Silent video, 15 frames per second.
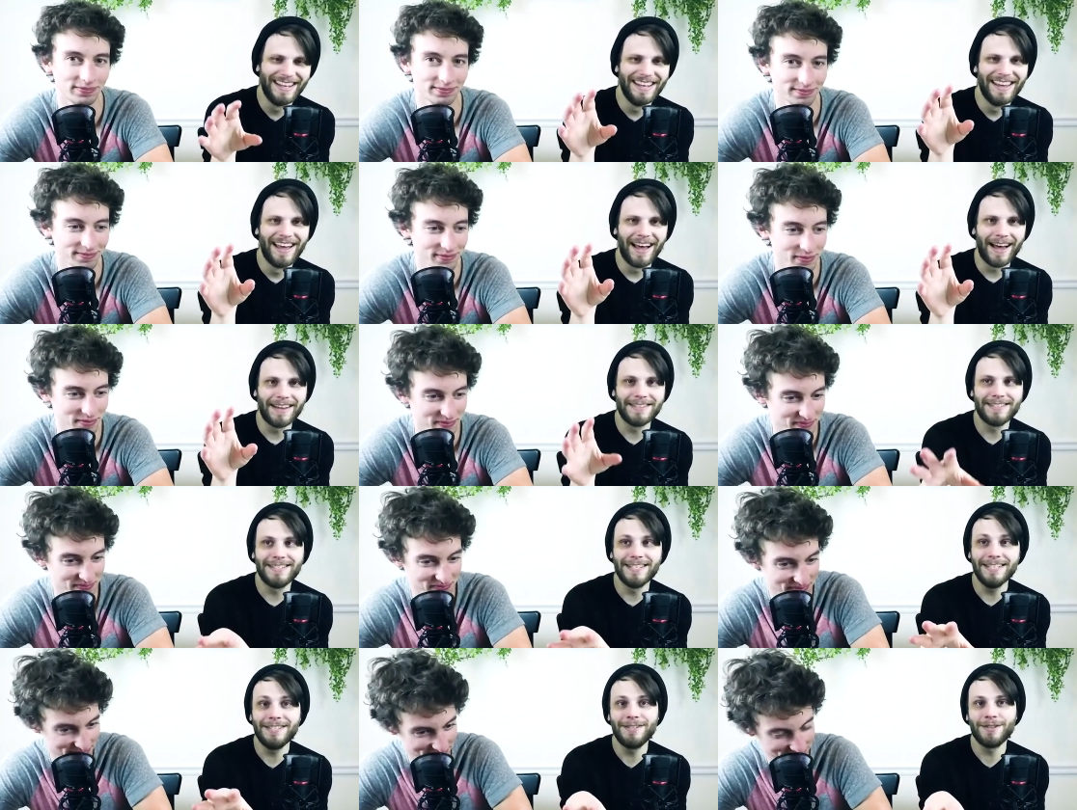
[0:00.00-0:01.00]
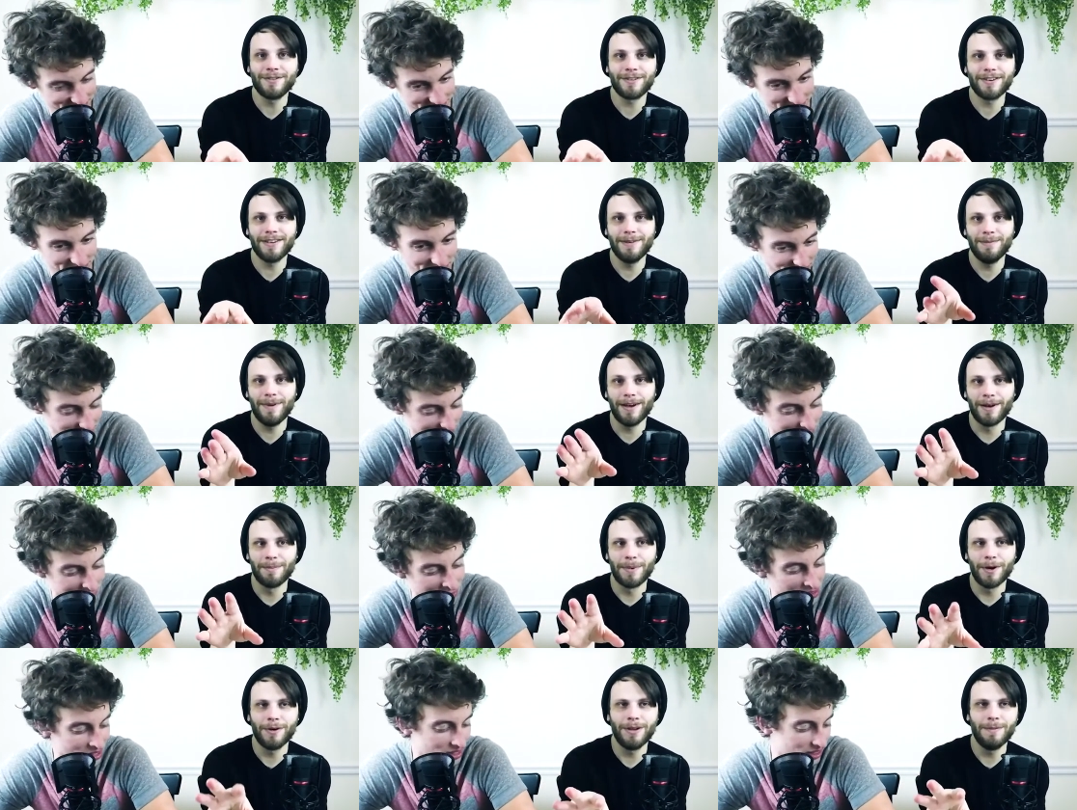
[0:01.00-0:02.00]
Speaker 1: I did stream a
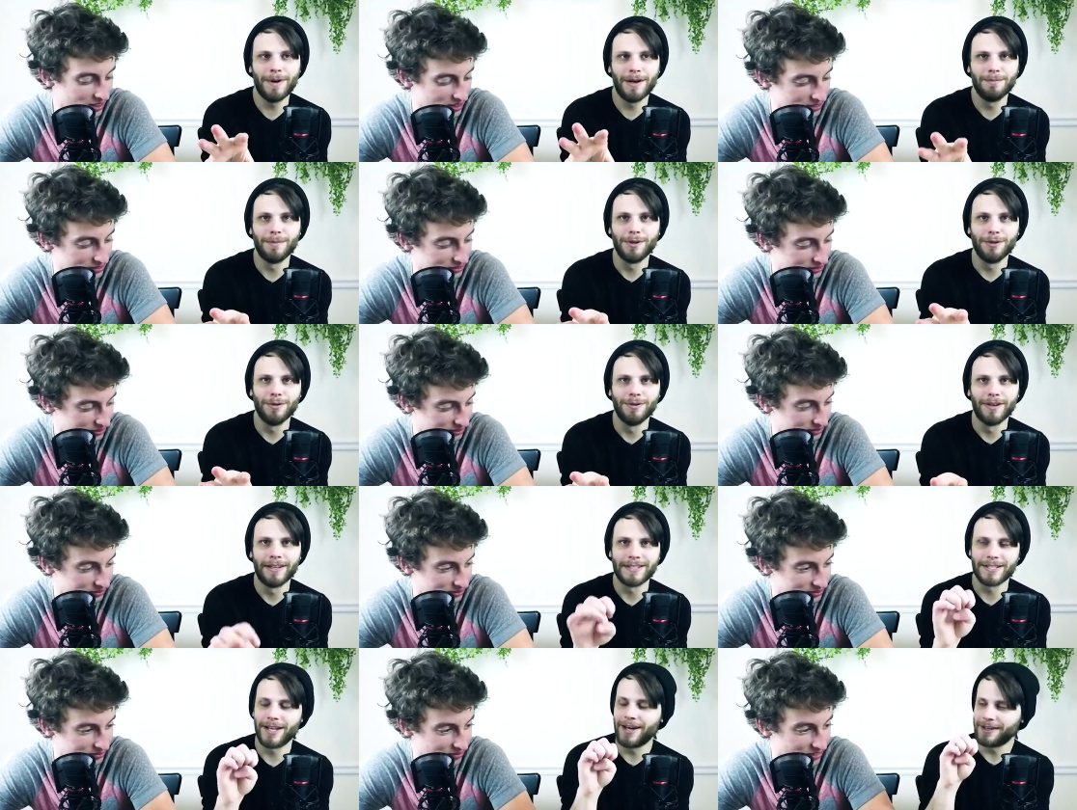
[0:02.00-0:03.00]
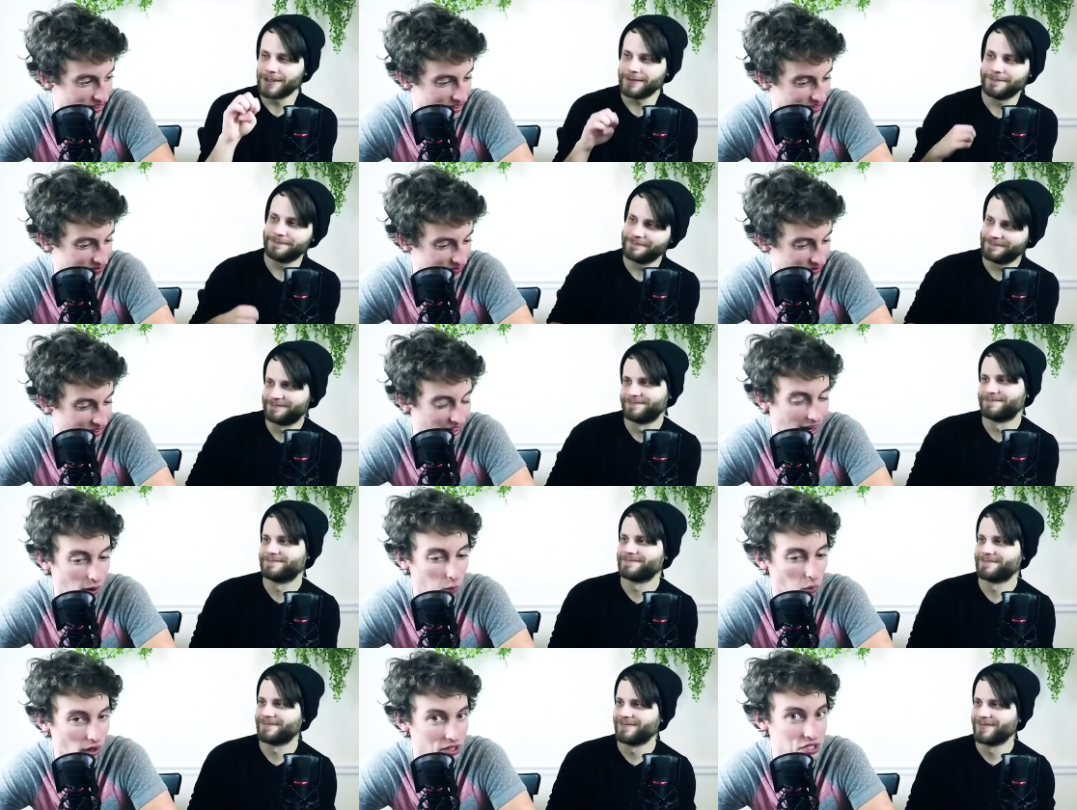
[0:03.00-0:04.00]
Pokemon Blue Nuzlocke.
Speaker 2: I
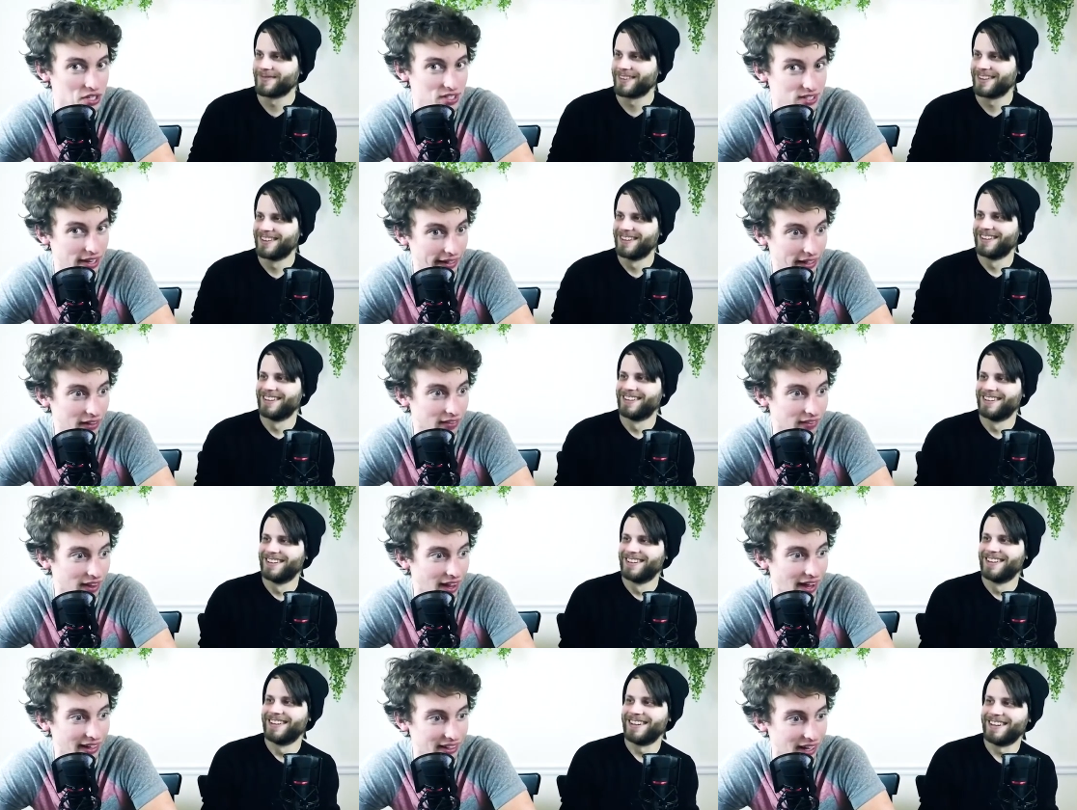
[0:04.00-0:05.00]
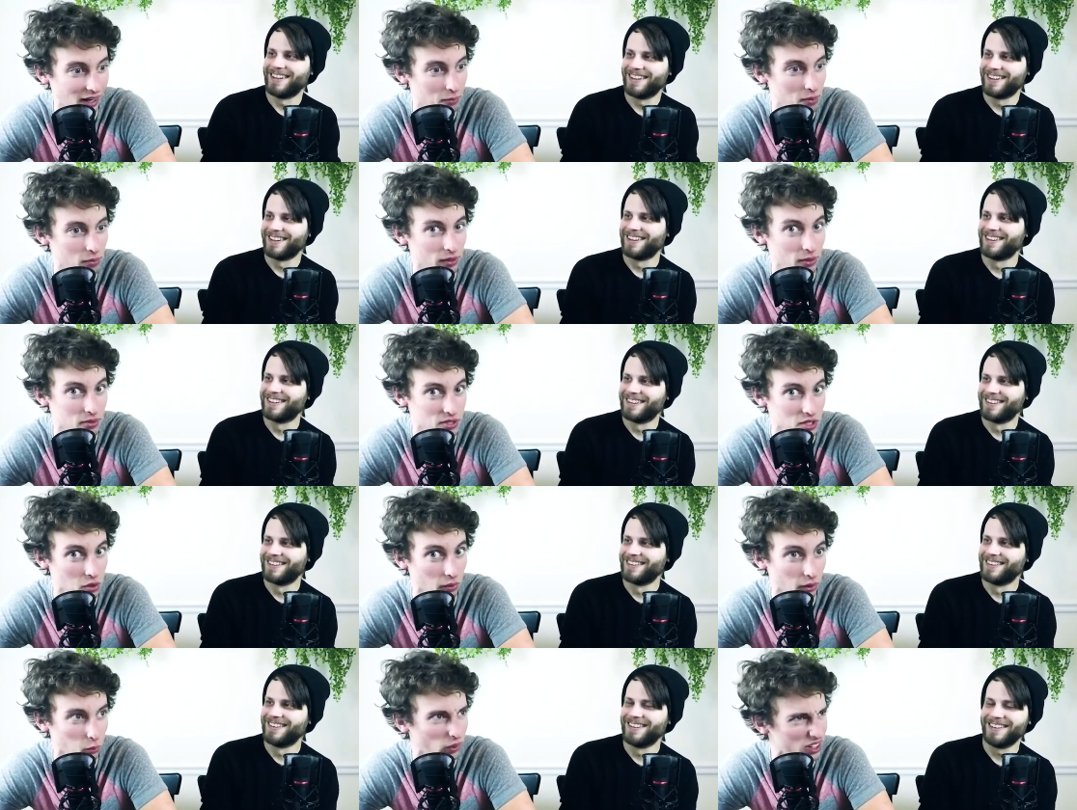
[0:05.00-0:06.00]
watched a second of that. I can't remember what I was
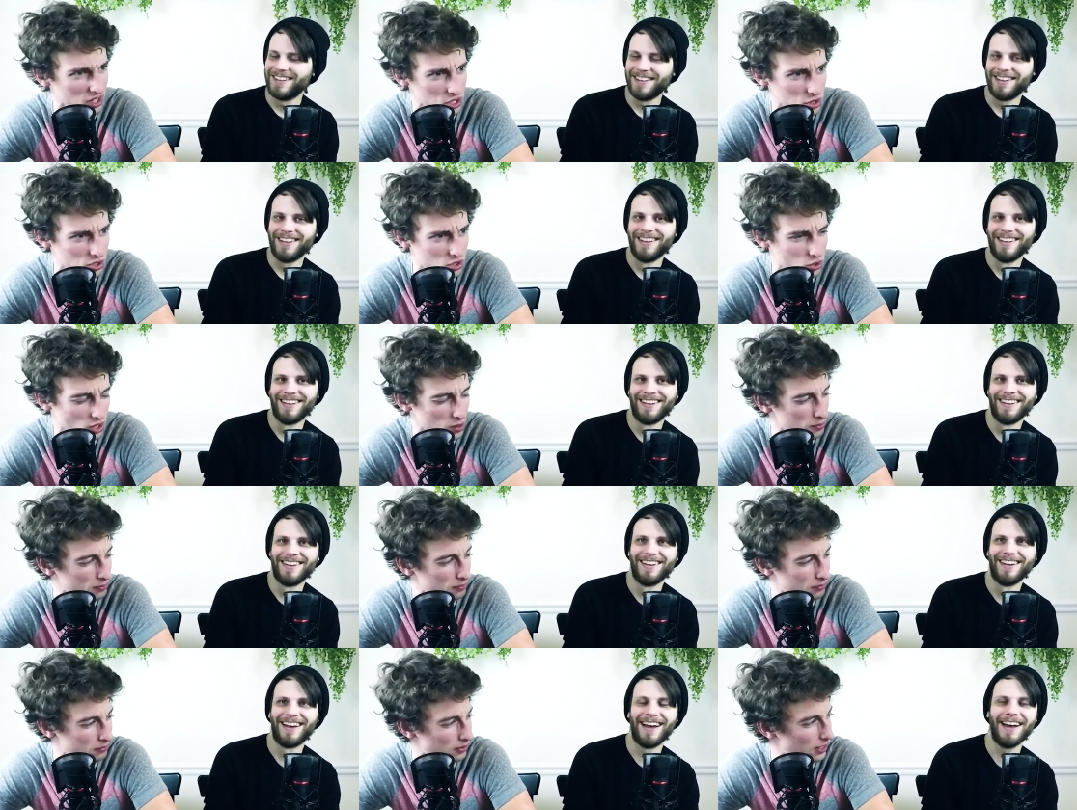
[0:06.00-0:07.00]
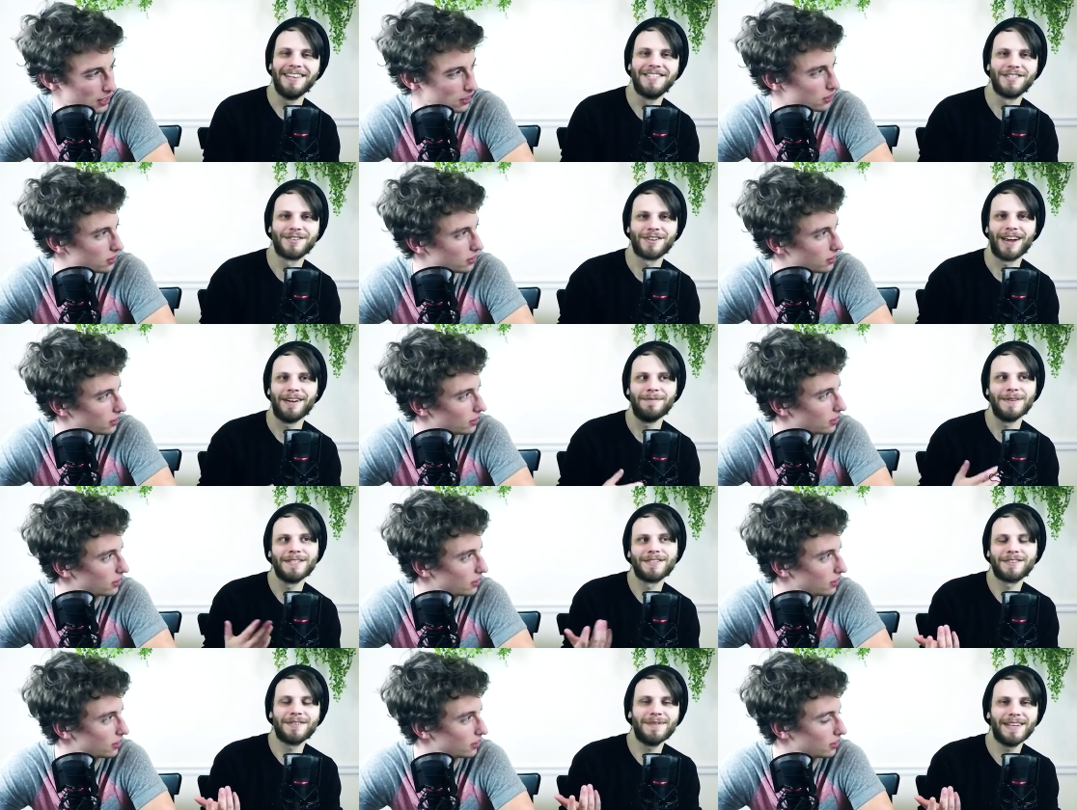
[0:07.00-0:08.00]
doing. When did you stream
Speaker 1: it? I've been
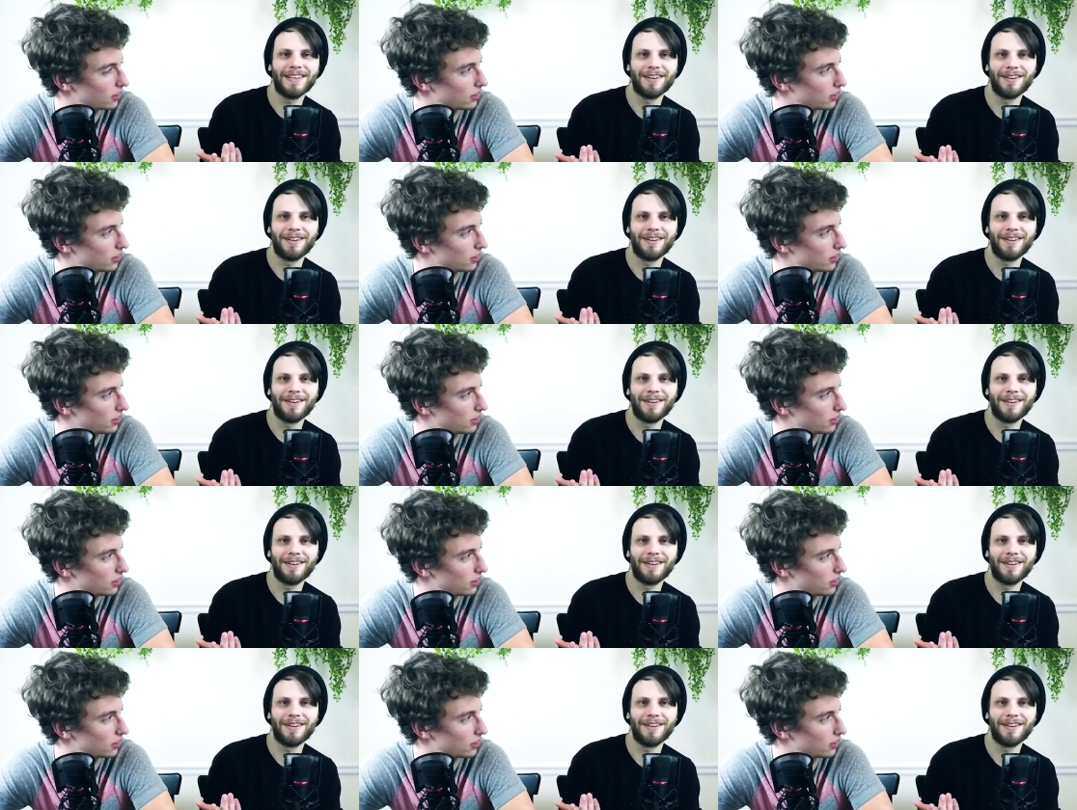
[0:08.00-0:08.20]
streaming it all